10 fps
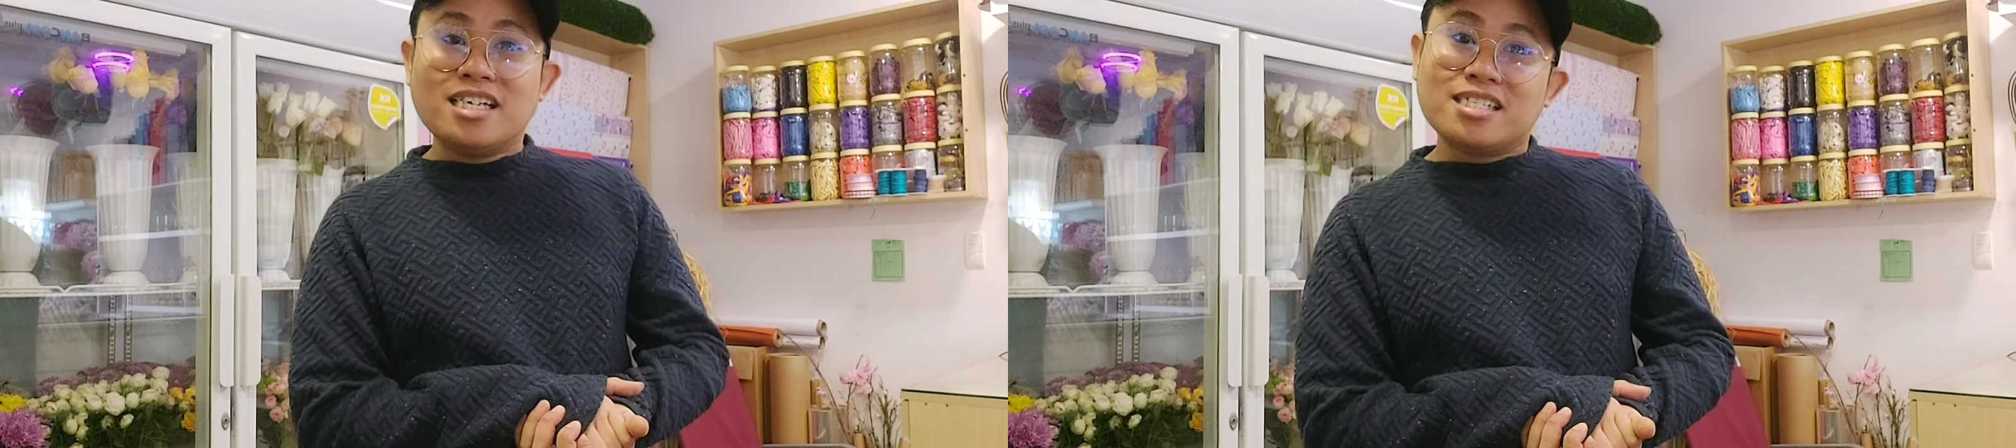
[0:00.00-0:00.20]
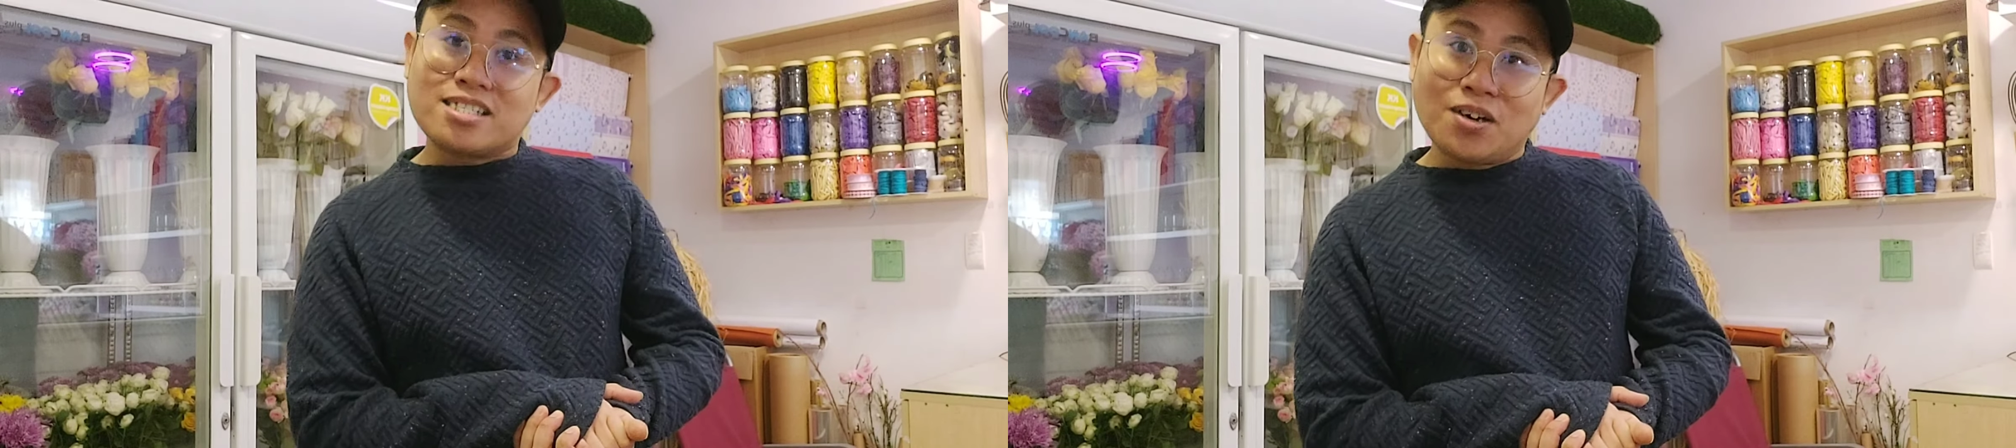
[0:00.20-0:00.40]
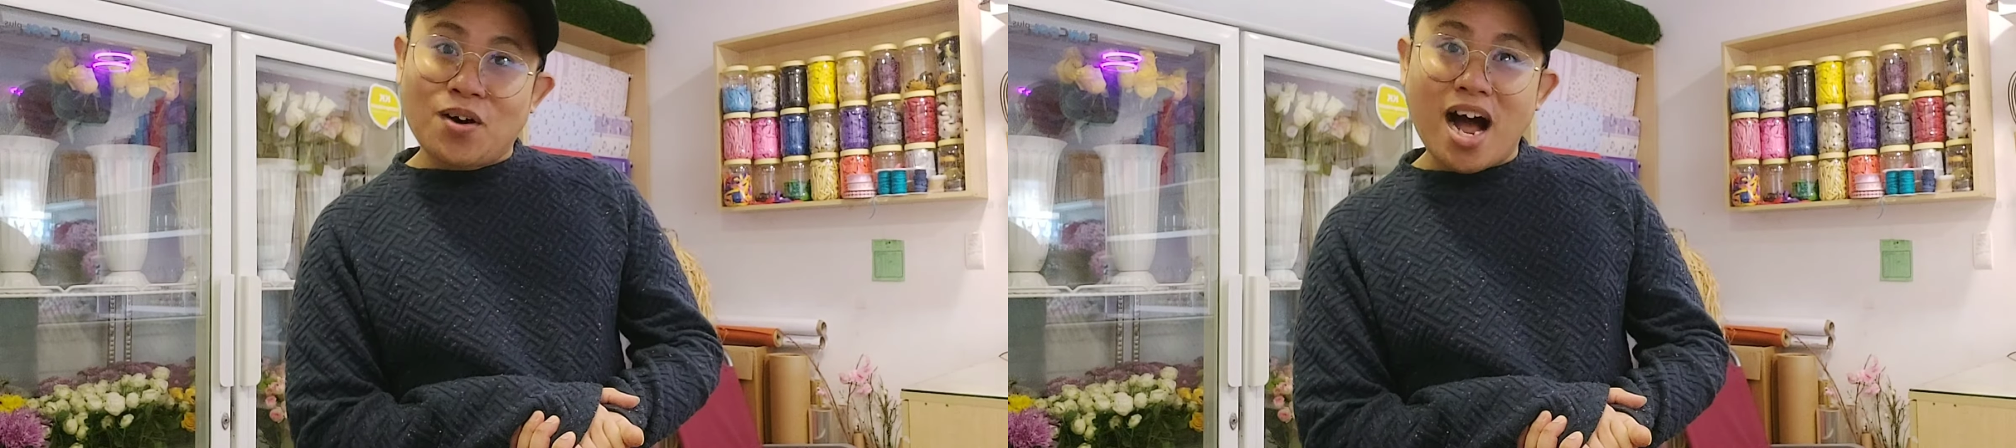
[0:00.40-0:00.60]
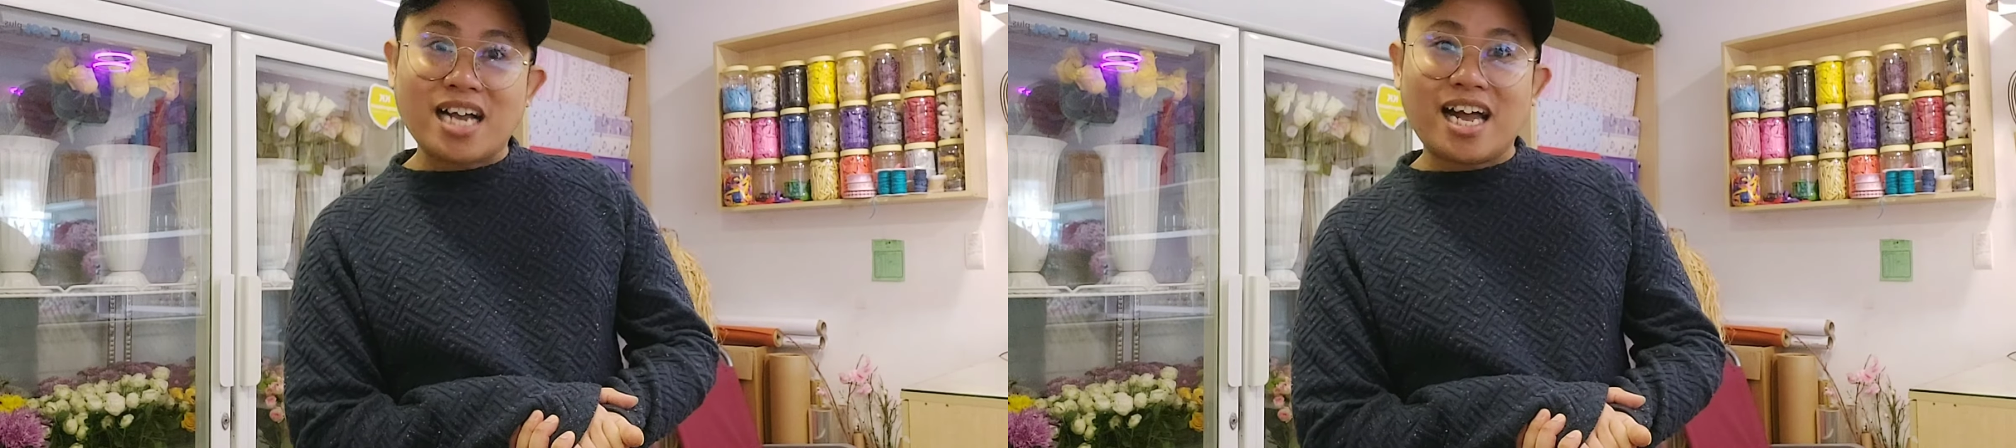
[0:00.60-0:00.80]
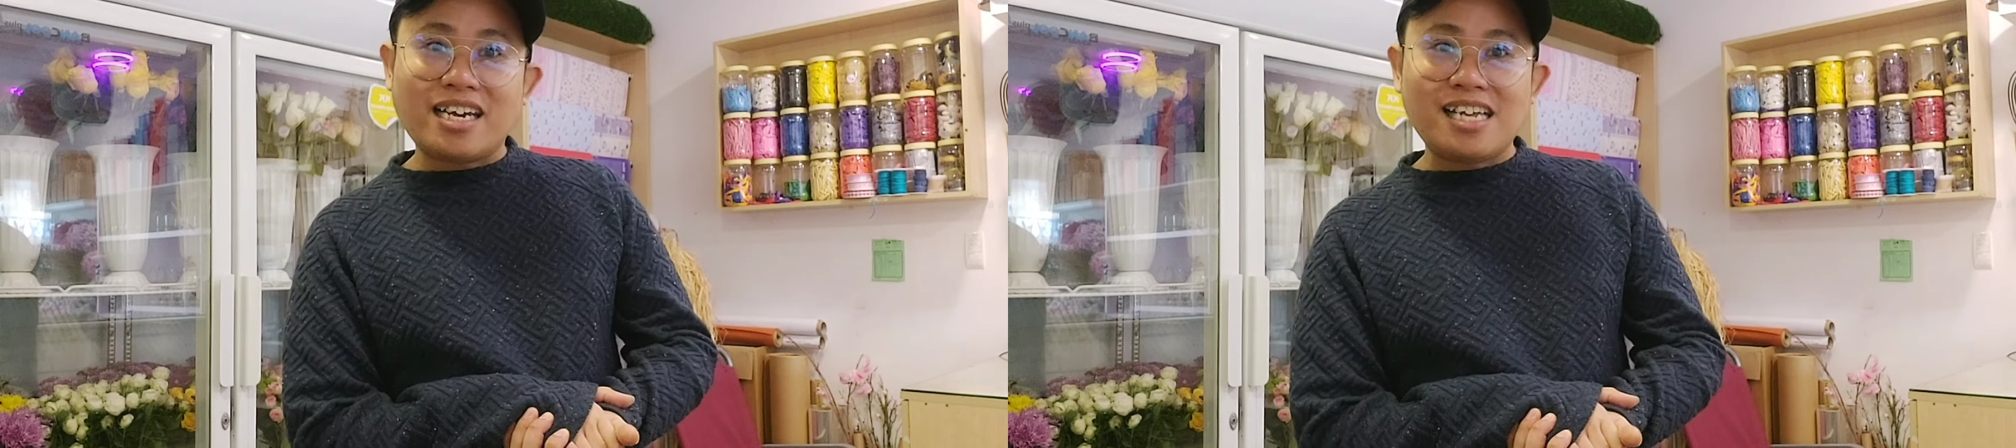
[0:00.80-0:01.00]
So,
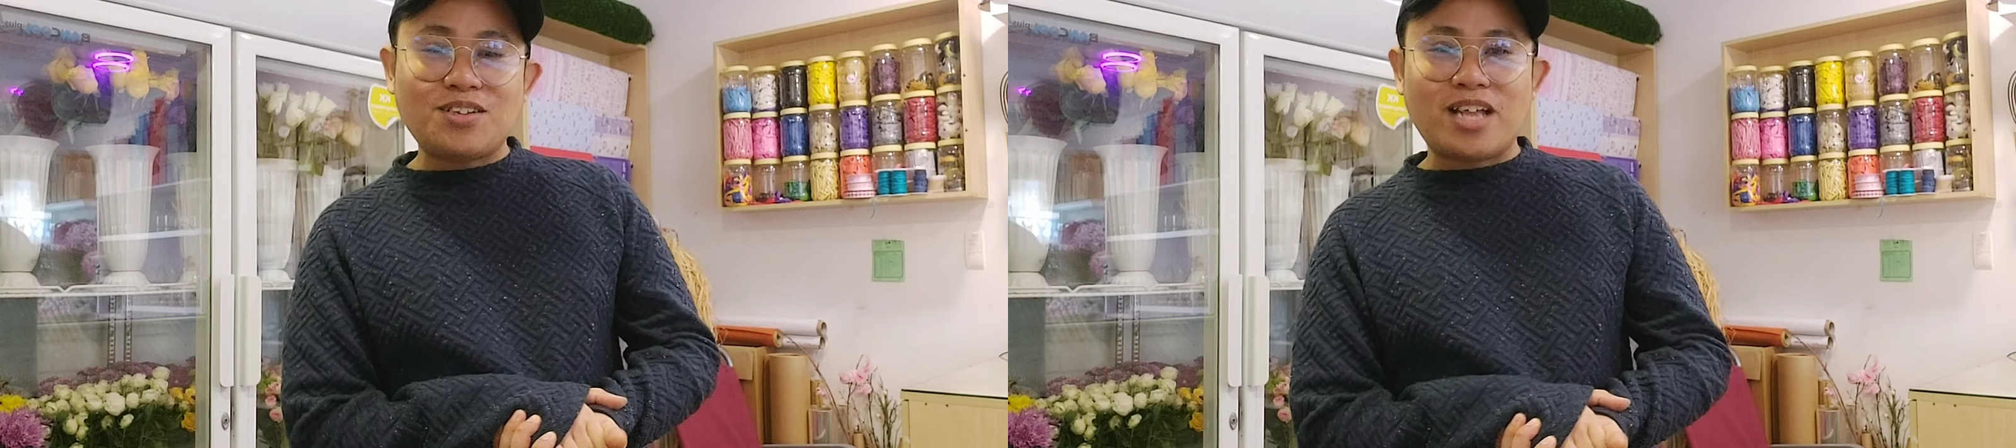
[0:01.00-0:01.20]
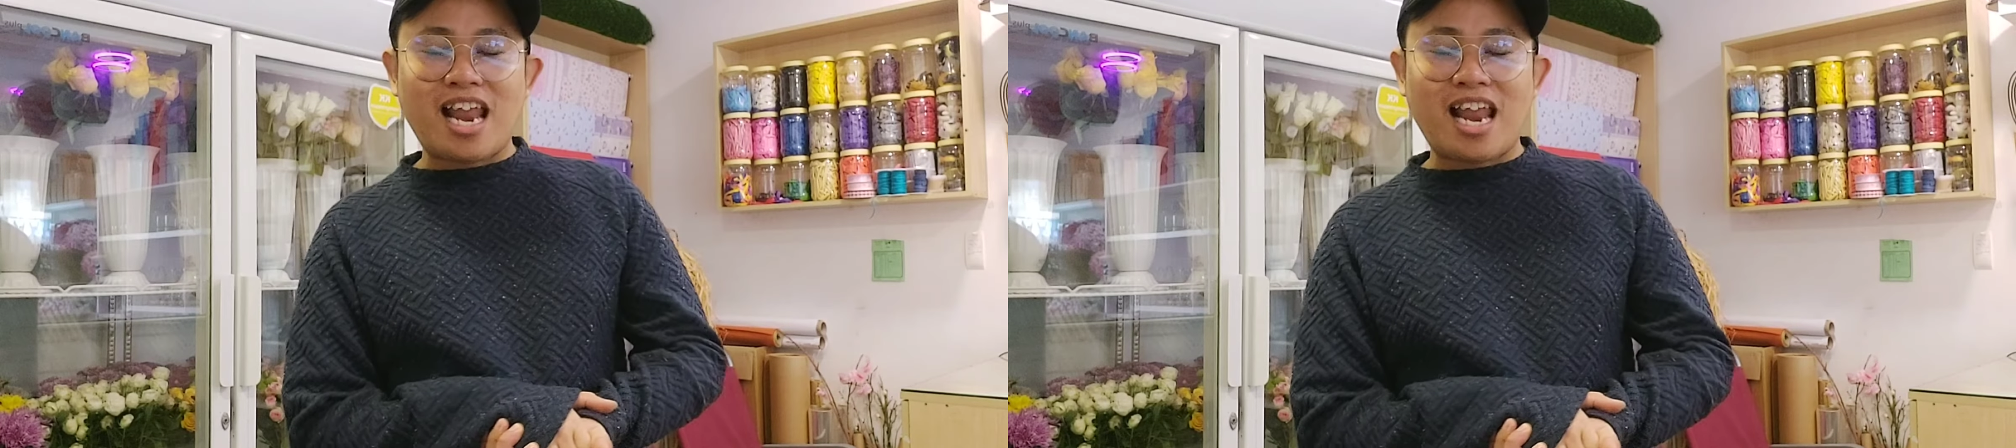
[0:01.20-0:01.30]
hanggang dito